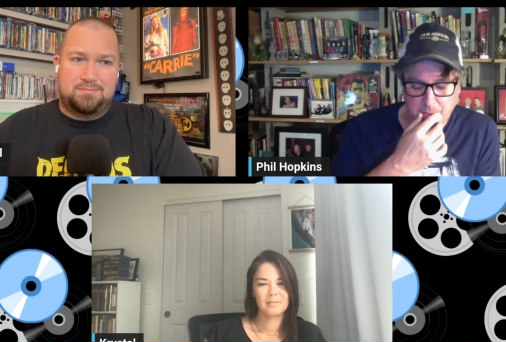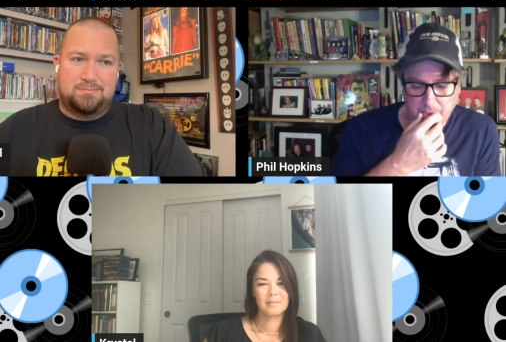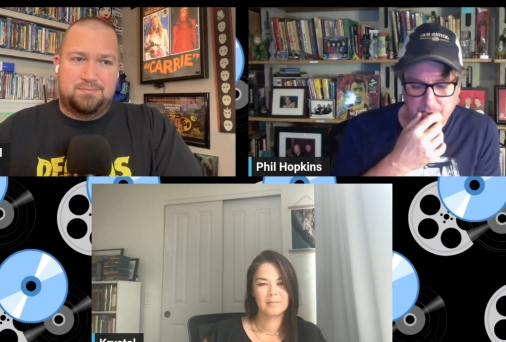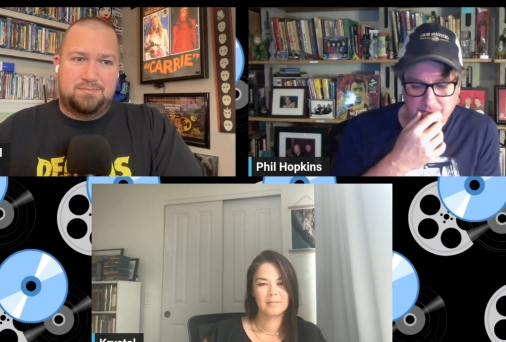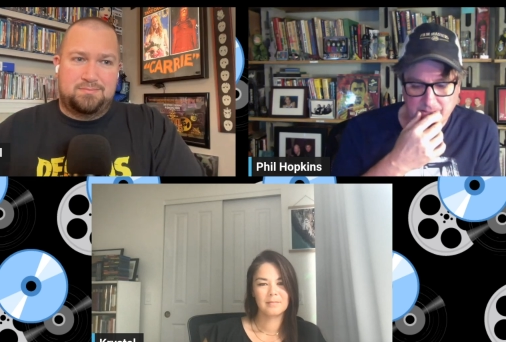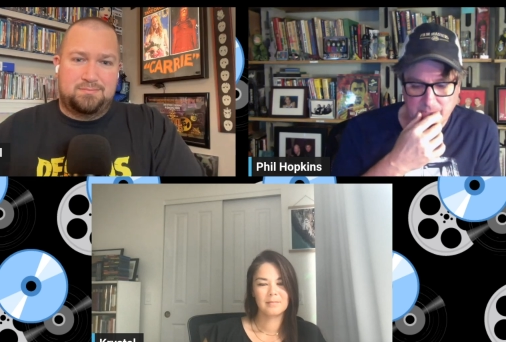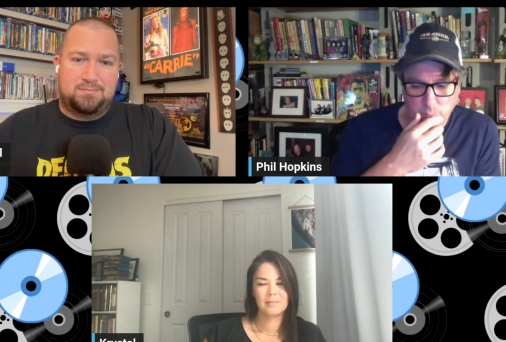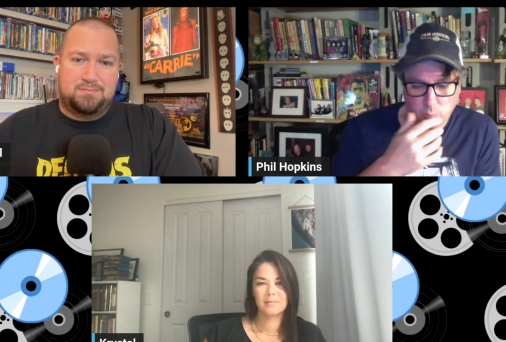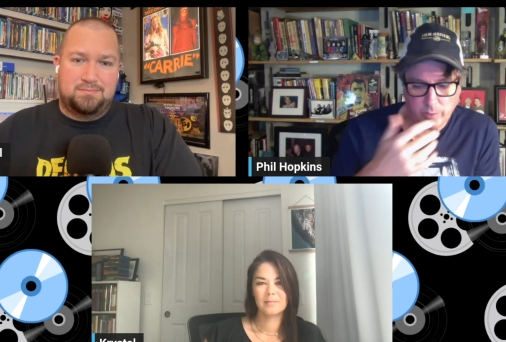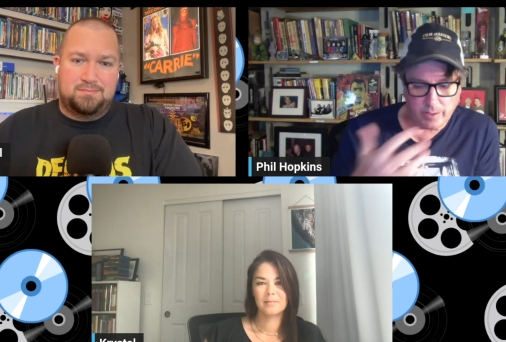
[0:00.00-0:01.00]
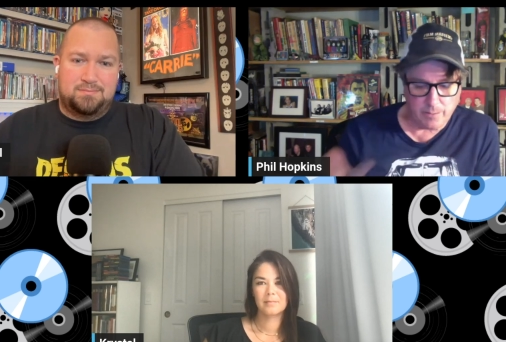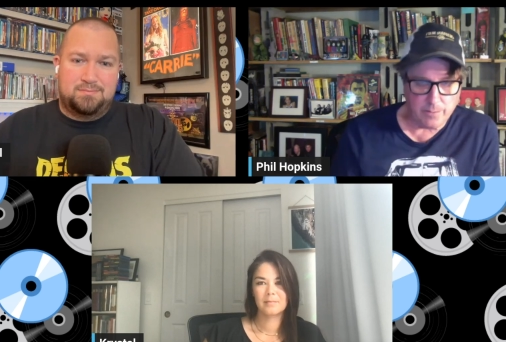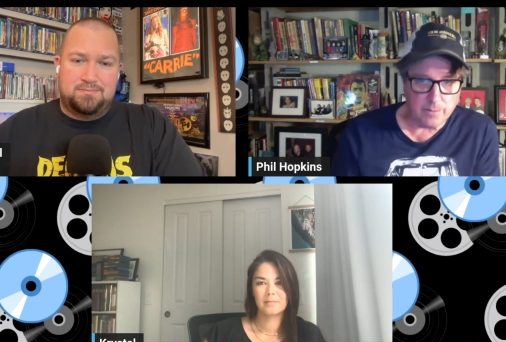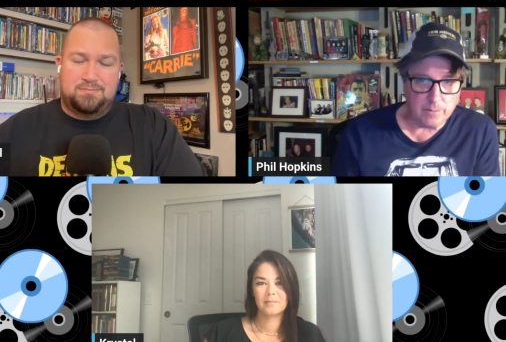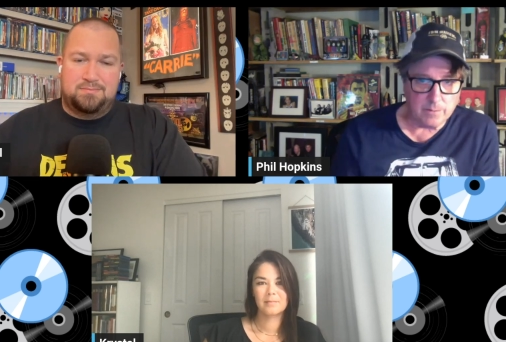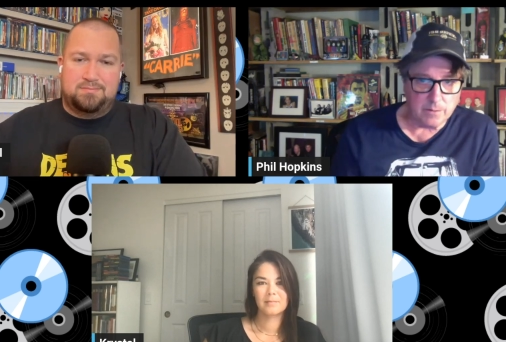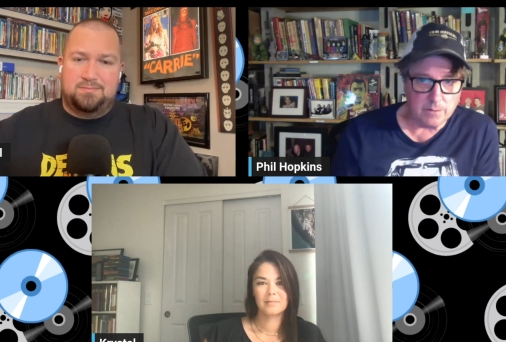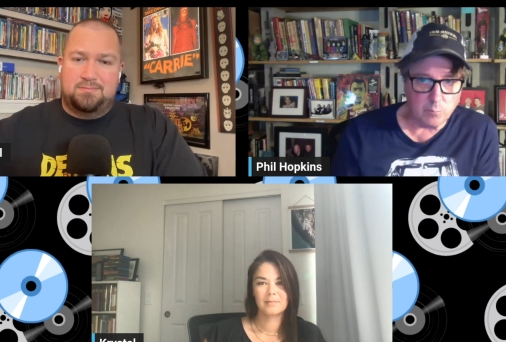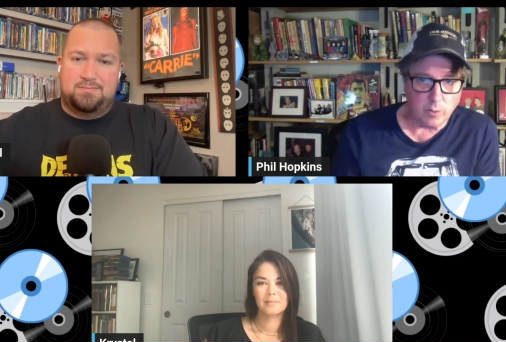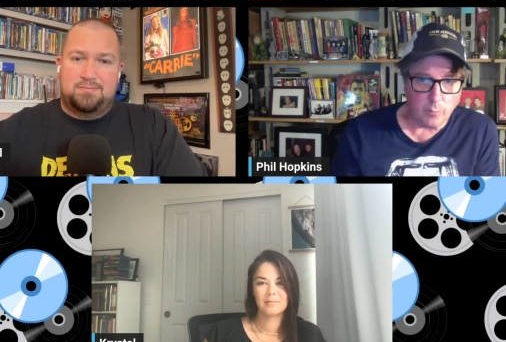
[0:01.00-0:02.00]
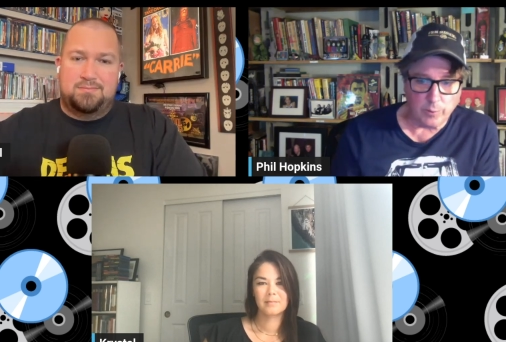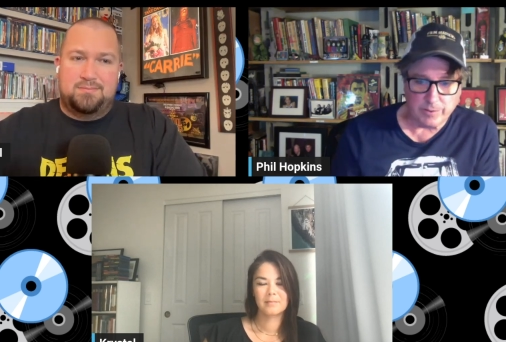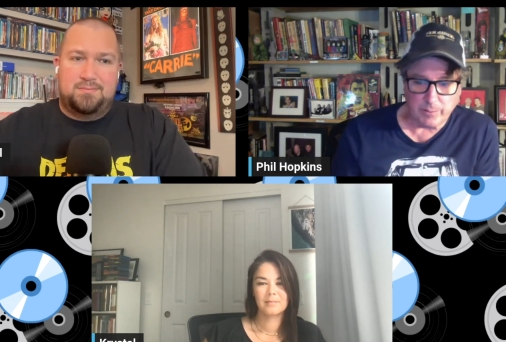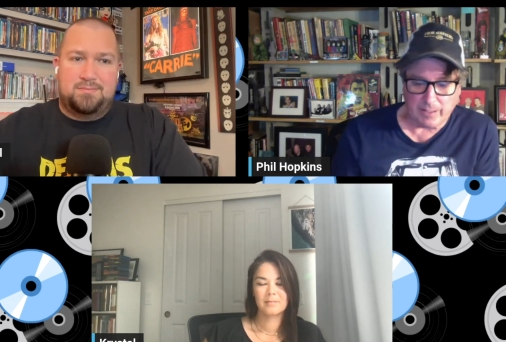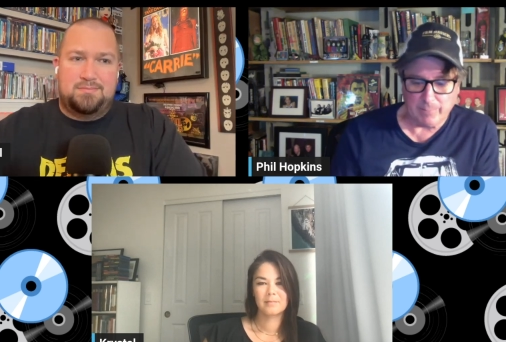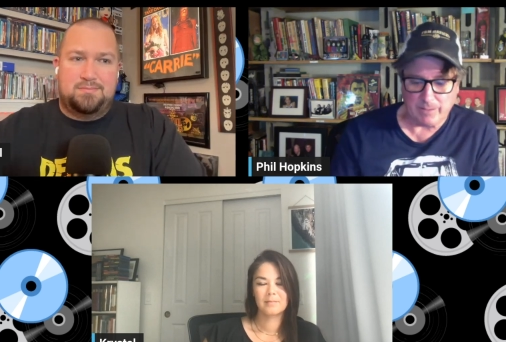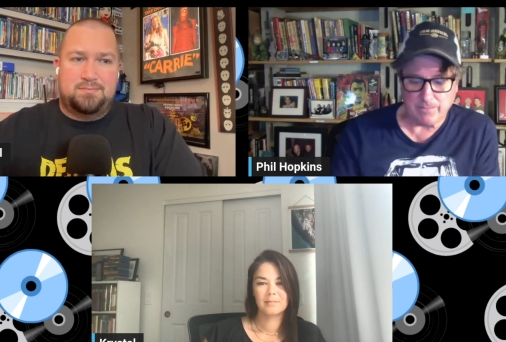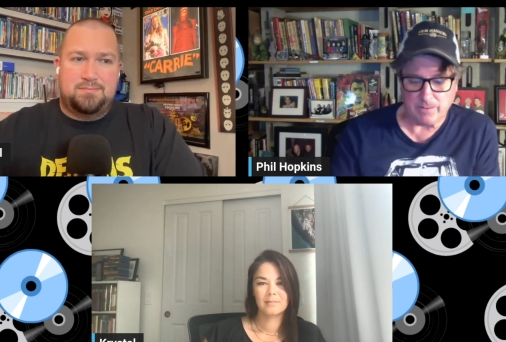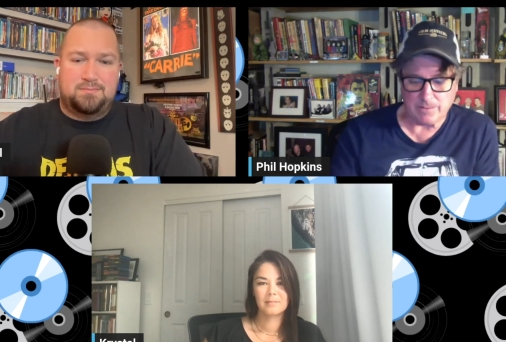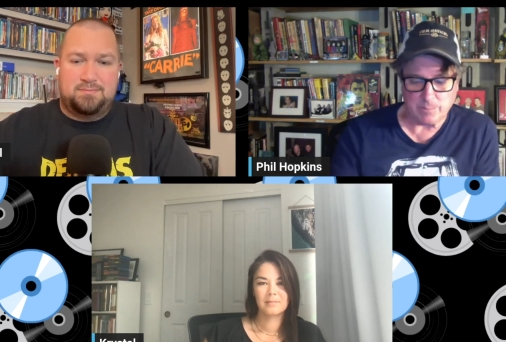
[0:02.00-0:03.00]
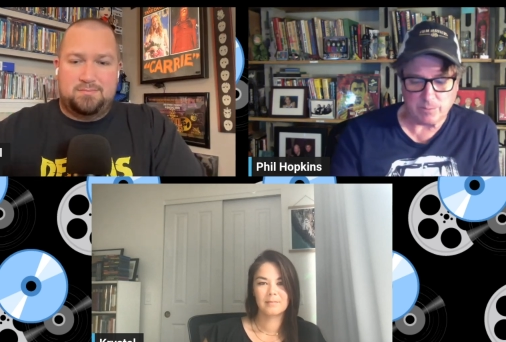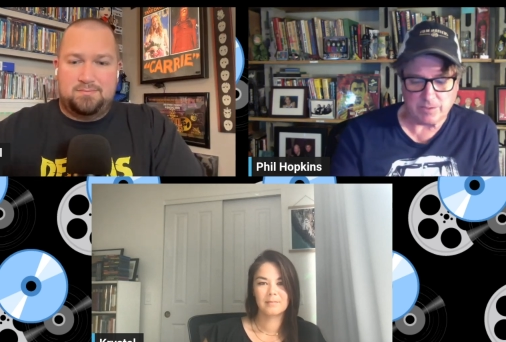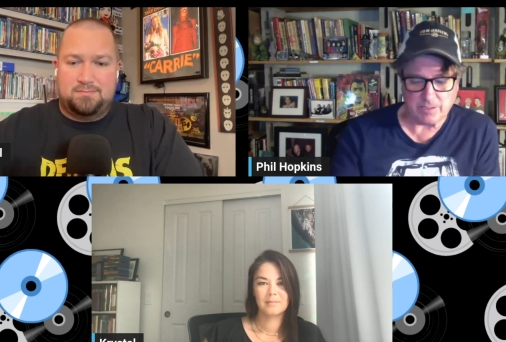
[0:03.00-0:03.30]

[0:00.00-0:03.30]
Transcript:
Speaker 1: thing is that with what we're doing, I mean, let's to